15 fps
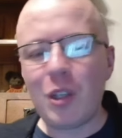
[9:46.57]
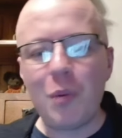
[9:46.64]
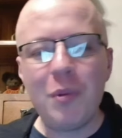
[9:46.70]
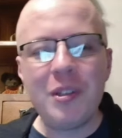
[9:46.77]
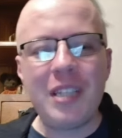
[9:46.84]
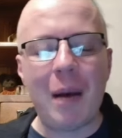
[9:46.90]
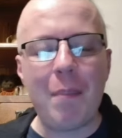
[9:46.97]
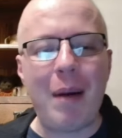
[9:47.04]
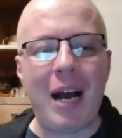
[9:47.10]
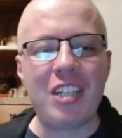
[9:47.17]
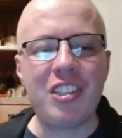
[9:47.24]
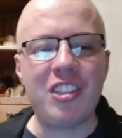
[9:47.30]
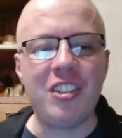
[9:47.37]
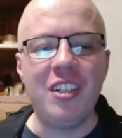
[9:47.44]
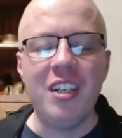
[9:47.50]
with that
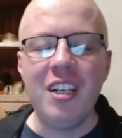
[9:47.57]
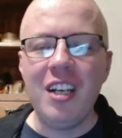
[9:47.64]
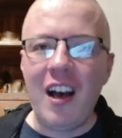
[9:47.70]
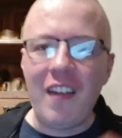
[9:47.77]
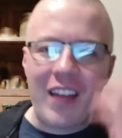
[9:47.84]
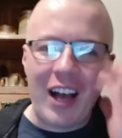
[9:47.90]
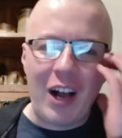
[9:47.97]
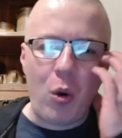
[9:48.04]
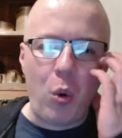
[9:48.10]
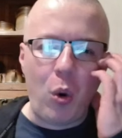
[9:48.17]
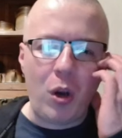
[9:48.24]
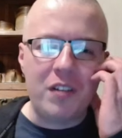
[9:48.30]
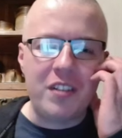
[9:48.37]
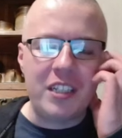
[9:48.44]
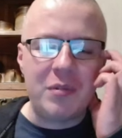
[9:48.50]
passion and that
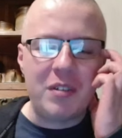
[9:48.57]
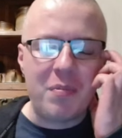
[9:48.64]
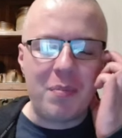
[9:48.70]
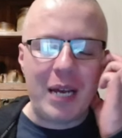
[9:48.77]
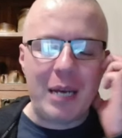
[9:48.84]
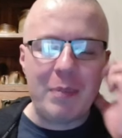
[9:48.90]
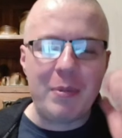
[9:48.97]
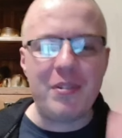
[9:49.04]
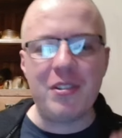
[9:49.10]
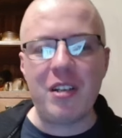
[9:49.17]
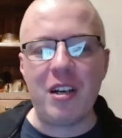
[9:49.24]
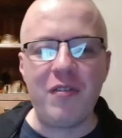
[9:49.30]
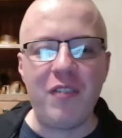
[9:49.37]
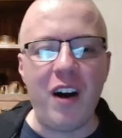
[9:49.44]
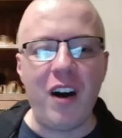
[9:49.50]
quality that we've played with so
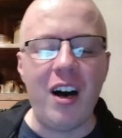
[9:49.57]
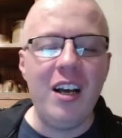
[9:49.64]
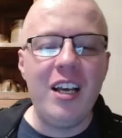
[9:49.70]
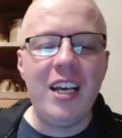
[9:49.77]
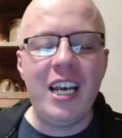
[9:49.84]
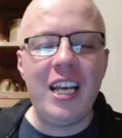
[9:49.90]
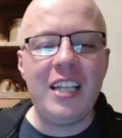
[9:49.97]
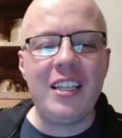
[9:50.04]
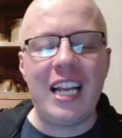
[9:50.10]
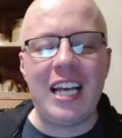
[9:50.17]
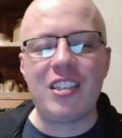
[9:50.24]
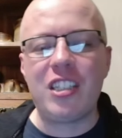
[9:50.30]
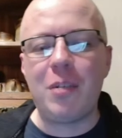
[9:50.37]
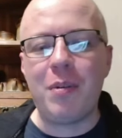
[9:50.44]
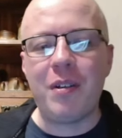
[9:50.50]
far in the
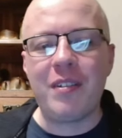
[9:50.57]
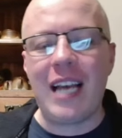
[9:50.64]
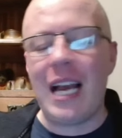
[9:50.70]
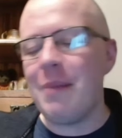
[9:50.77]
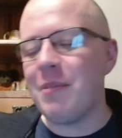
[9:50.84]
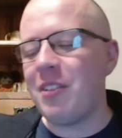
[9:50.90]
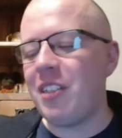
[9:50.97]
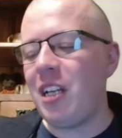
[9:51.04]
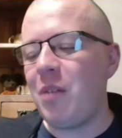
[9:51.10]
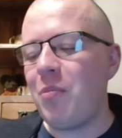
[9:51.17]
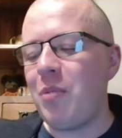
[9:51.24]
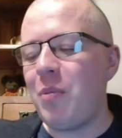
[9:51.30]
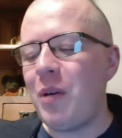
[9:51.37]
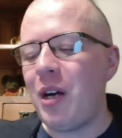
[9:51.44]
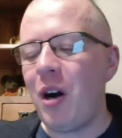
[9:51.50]
last couple of games, you know,
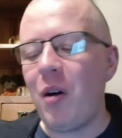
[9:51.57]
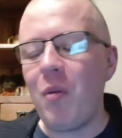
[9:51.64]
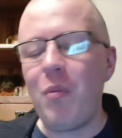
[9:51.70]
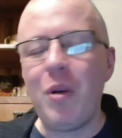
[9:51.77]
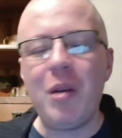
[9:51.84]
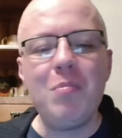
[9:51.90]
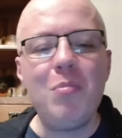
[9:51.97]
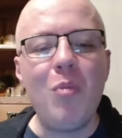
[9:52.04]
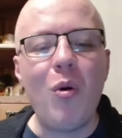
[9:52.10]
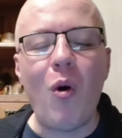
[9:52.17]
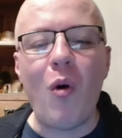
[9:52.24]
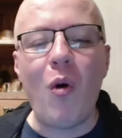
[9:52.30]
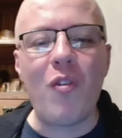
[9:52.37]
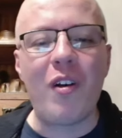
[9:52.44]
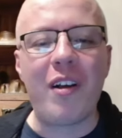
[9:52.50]
we, we are we're
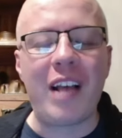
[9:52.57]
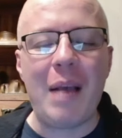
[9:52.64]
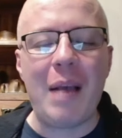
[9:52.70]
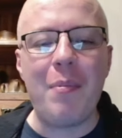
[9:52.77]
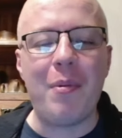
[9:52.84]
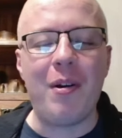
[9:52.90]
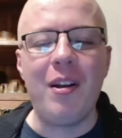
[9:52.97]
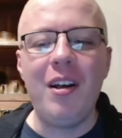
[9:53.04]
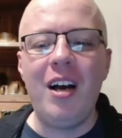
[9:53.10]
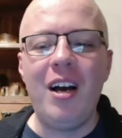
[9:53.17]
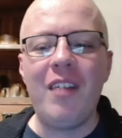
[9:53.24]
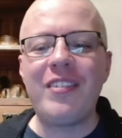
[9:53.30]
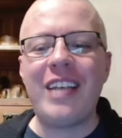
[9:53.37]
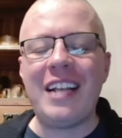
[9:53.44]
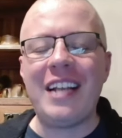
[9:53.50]
more than capable
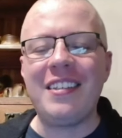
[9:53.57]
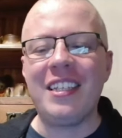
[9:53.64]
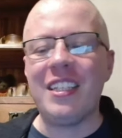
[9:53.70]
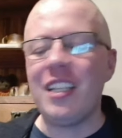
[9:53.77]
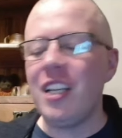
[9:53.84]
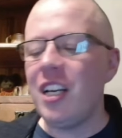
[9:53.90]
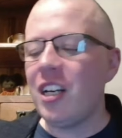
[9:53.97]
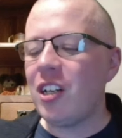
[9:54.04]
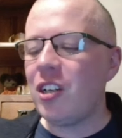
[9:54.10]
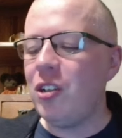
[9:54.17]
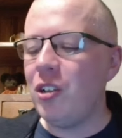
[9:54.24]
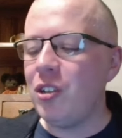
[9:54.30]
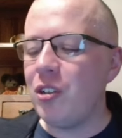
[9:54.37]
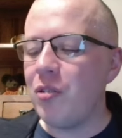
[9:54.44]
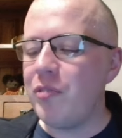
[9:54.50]
of getting
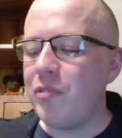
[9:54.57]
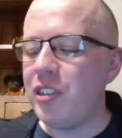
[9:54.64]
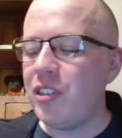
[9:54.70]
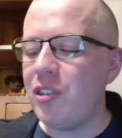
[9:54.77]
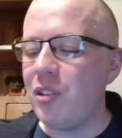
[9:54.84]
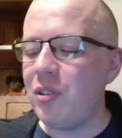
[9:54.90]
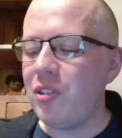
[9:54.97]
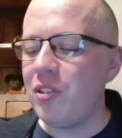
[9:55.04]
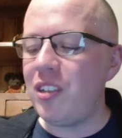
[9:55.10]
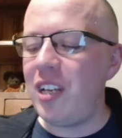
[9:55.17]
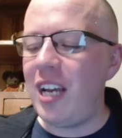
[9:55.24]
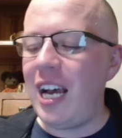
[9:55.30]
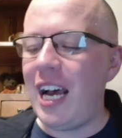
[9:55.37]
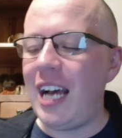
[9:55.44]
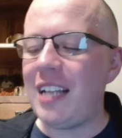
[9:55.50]
good results
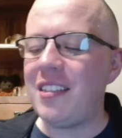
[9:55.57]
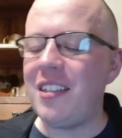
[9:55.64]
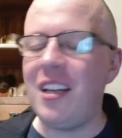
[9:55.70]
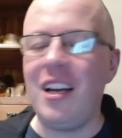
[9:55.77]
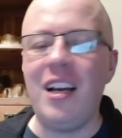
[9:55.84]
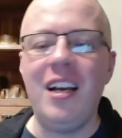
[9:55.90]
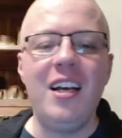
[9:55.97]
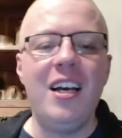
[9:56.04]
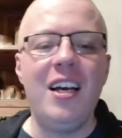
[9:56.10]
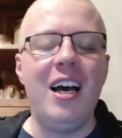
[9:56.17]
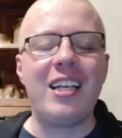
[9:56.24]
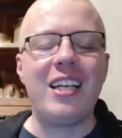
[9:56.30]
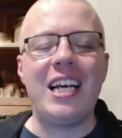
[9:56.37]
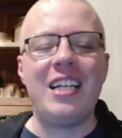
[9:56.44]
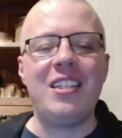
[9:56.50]
at uh,
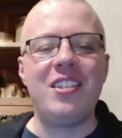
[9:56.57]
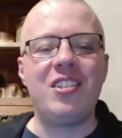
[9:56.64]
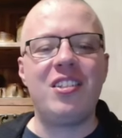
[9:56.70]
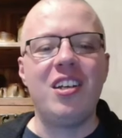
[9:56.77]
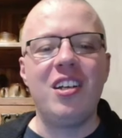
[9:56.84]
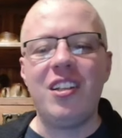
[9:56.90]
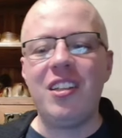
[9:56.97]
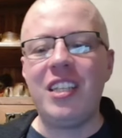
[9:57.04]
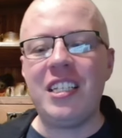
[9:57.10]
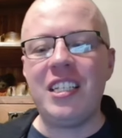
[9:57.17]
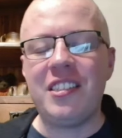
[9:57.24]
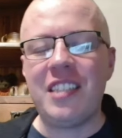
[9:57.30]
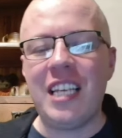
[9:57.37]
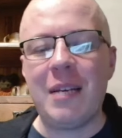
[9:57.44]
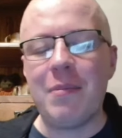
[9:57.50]
against these
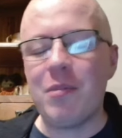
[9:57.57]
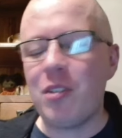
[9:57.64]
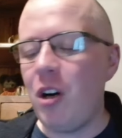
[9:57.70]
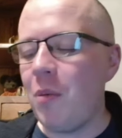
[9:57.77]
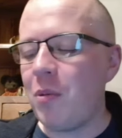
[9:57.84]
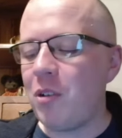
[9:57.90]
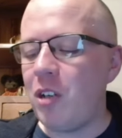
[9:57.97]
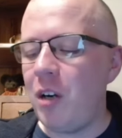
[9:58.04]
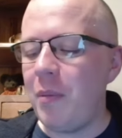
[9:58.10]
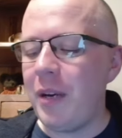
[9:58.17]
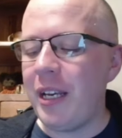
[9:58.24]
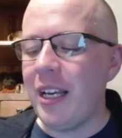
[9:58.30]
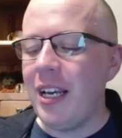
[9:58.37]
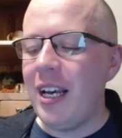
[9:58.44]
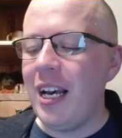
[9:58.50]
teams
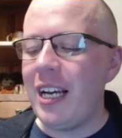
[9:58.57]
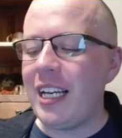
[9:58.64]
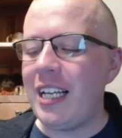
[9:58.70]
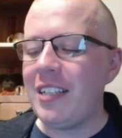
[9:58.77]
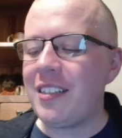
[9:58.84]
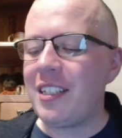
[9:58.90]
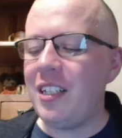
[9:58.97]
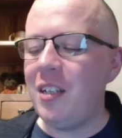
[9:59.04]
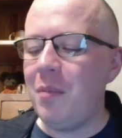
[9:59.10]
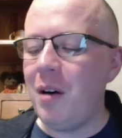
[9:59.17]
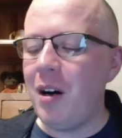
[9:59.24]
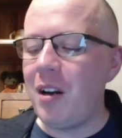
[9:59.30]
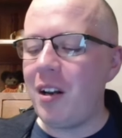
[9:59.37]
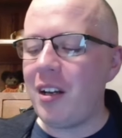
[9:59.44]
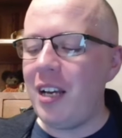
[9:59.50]
upcoming against
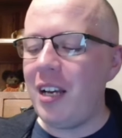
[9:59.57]
Kilmarnock